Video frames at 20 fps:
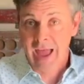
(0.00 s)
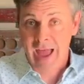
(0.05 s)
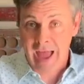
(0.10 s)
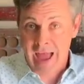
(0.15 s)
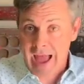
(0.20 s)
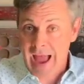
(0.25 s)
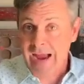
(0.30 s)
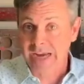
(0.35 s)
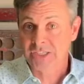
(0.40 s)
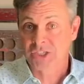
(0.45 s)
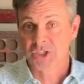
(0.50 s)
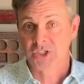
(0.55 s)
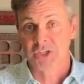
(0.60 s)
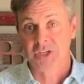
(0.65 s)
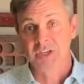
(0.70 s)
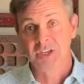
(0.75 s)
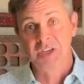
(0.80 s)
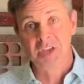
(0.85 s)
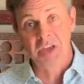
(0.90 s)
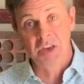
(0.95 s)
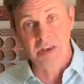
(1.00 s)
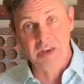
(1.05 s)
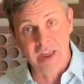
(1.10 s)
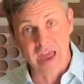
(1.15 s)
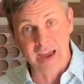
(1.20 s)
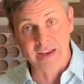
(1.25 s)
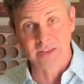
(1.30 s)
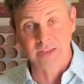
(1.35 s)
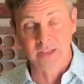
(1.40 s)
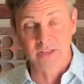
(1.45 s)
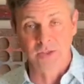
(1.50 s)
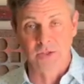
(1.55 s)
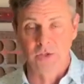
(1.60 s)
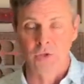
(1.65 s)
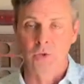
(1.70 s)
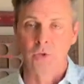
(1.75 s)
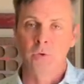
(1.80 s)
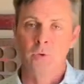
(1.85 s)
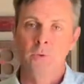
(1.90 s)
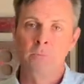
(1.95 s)
action connected
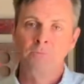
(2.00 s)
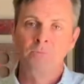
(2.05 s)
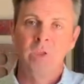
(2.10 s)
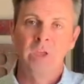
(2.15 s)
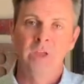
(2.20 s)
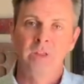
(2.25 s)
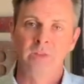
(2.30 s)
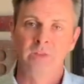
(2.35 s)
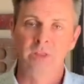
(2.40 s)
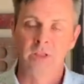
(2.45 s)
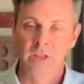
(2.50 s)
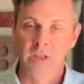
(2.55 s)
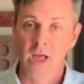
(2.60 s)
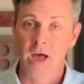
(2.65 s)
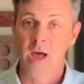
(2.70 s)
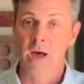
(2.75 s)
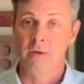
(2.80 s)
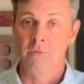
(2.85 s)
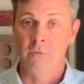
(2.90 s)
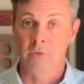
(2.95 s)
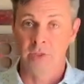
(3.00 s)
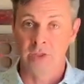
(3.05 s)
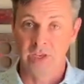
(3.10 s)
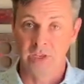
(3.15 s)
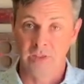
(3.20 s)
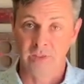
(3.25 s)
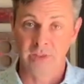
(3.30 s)
to the love or the,